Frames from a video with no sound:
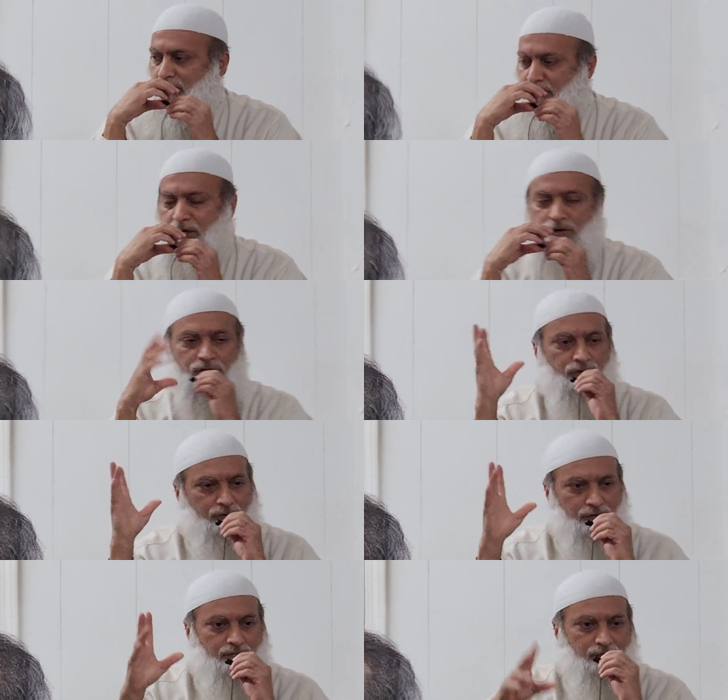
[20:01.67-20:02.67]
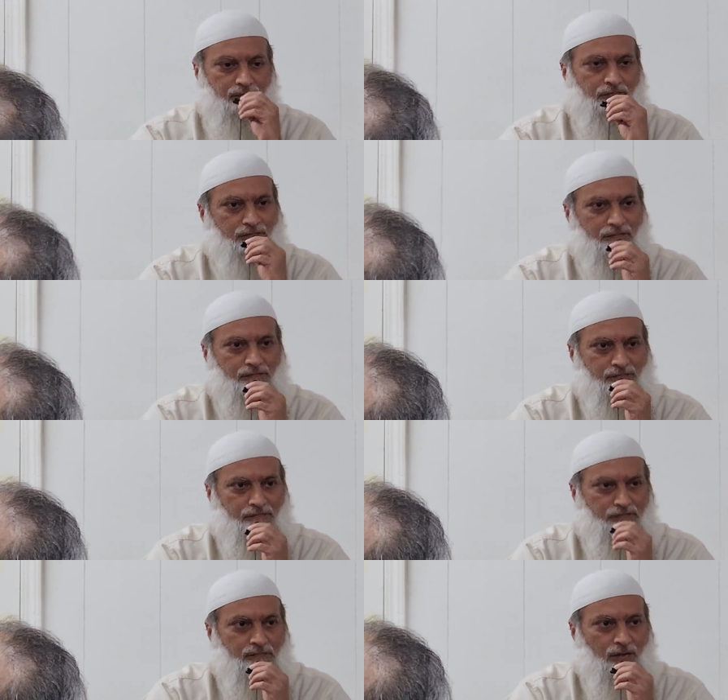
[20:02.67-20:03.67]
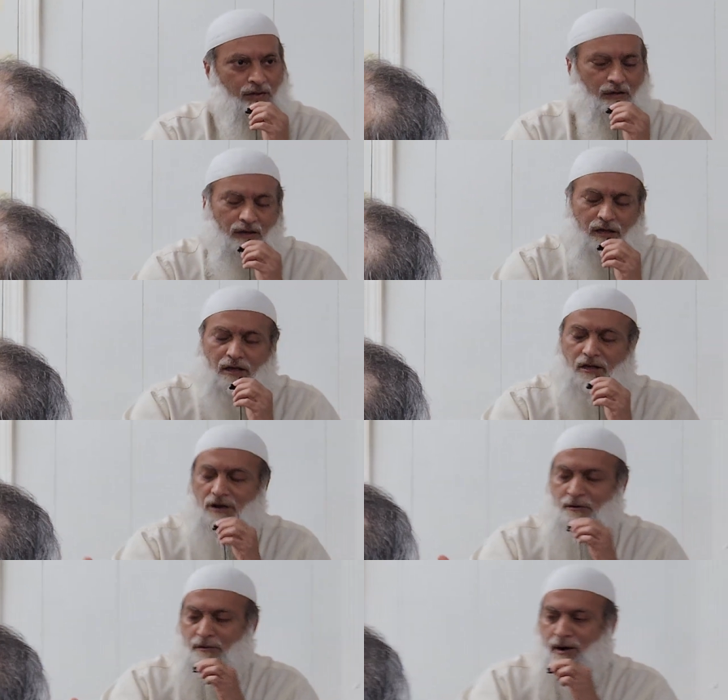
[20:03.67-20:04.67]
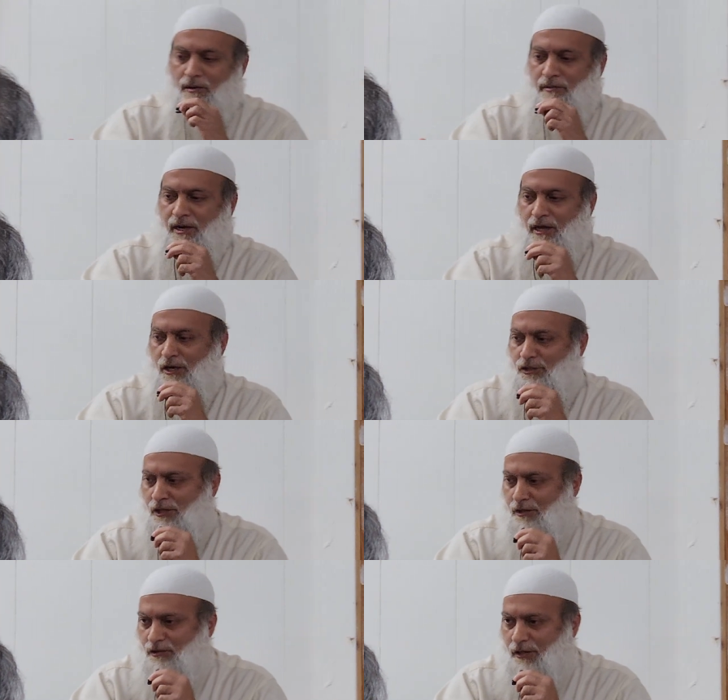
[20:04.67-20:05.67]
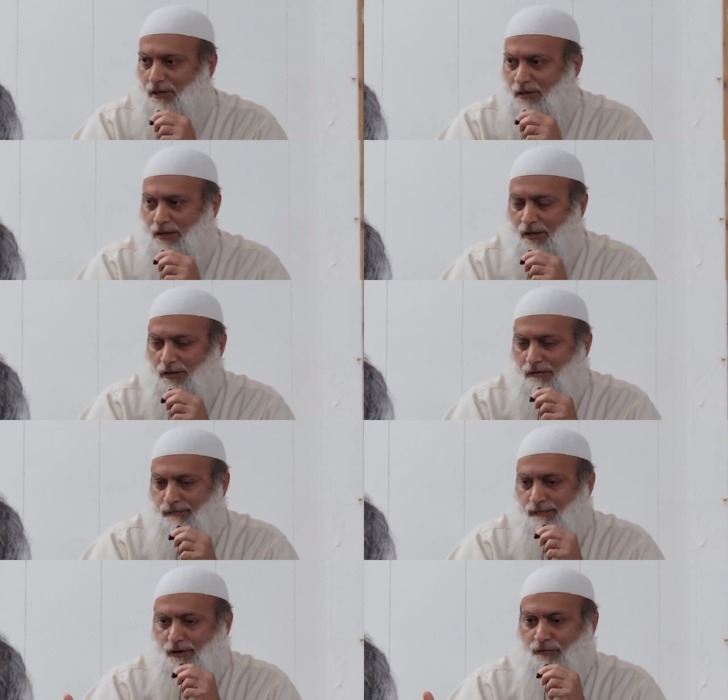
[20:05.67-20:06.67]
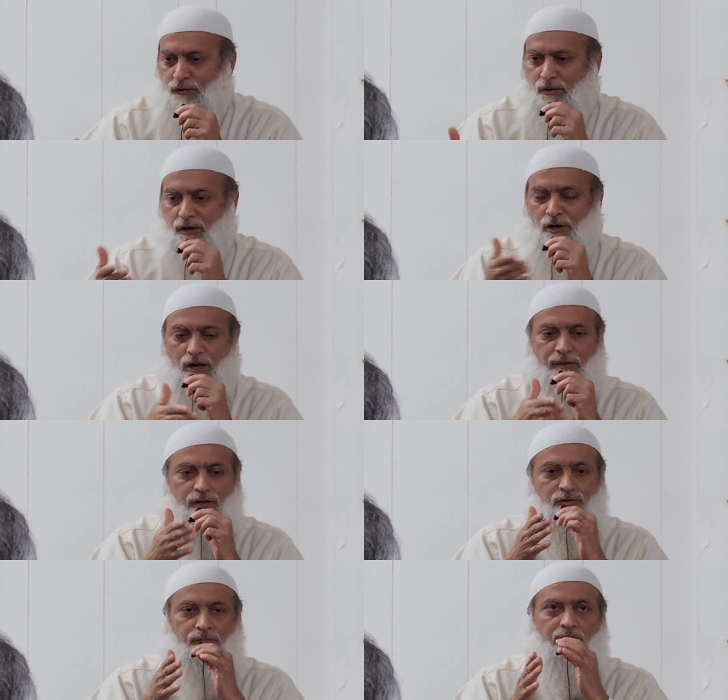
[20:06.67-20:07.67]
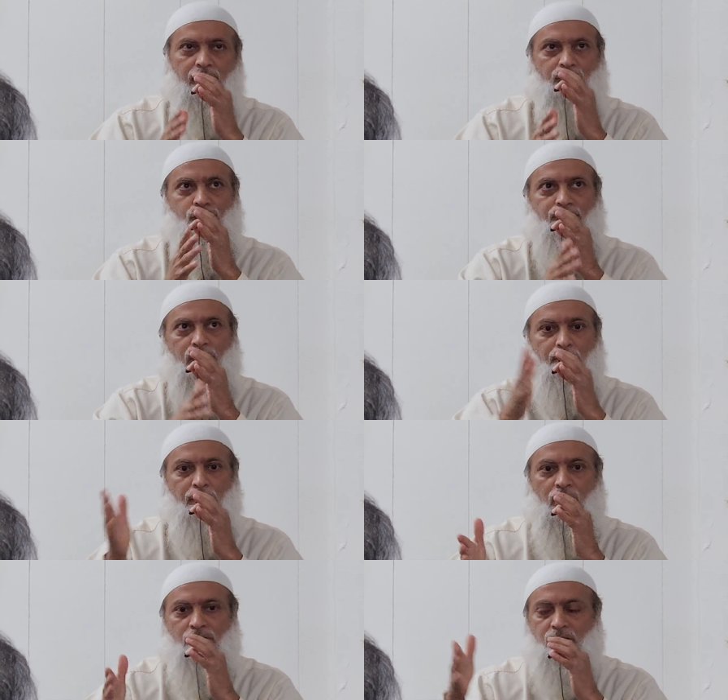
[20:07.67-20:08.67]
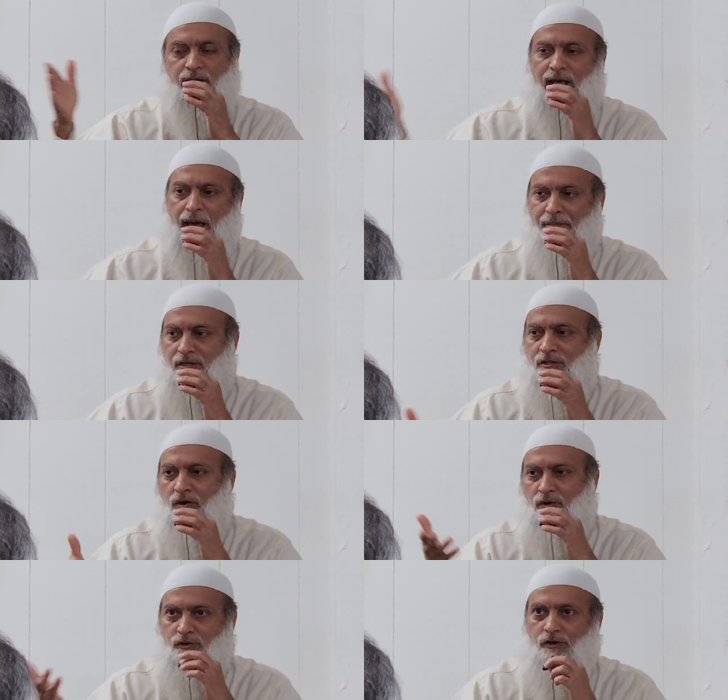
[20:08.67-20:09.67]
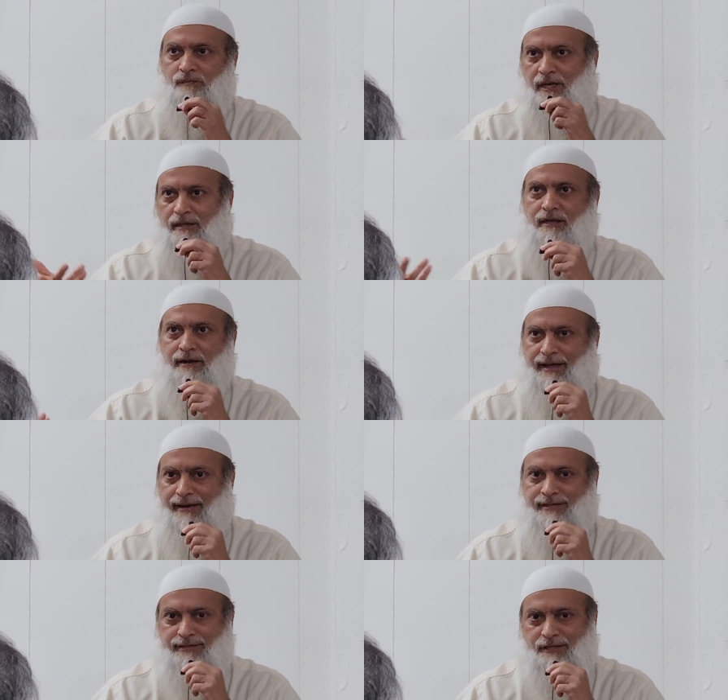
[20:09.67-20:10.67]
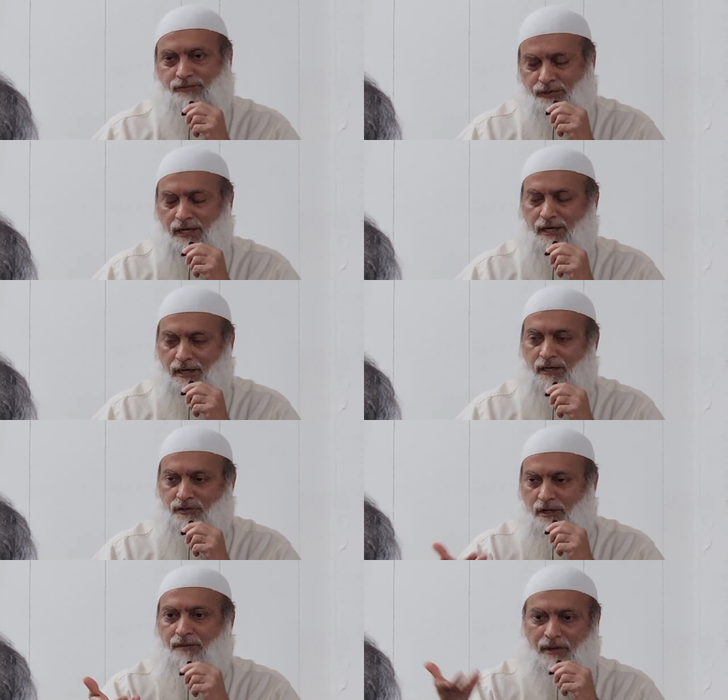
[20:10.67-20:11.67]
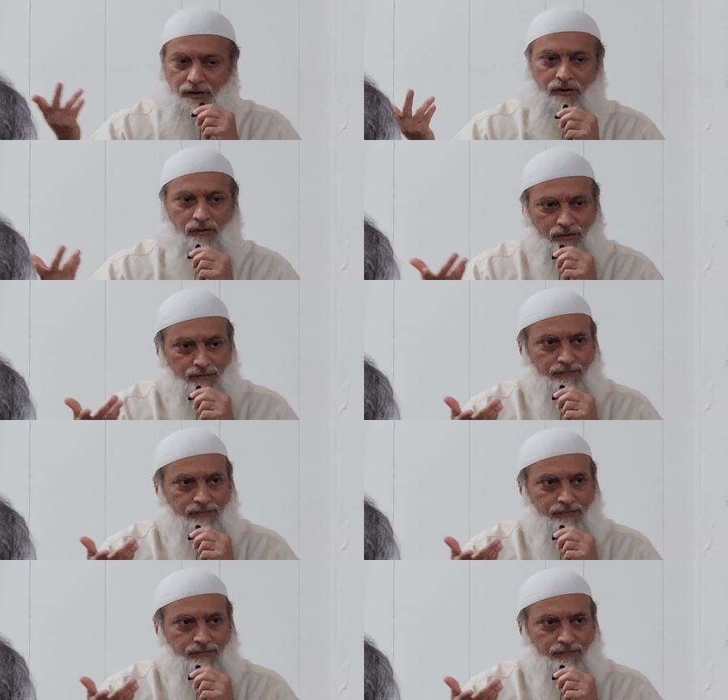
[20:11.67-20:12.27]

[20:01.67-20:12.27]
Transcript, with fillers: Miracles. You know, the problem in English is that, uh, you know, if you want to talk about something that should be impossible that happens, the only term that, that, that exists really is a miracle.